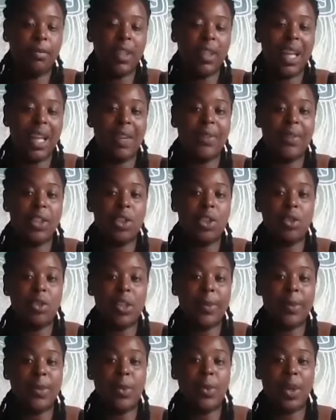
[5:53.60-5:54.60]
having
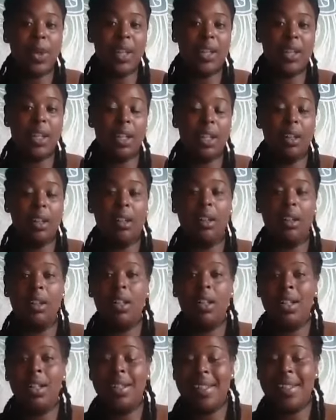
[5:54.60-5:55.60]
dreams where there are
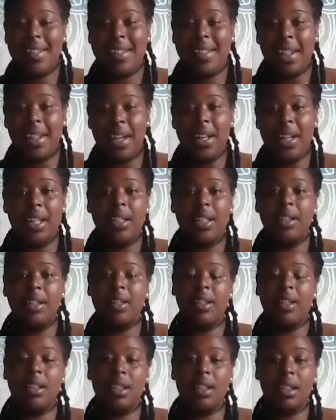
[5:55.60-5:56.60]
signs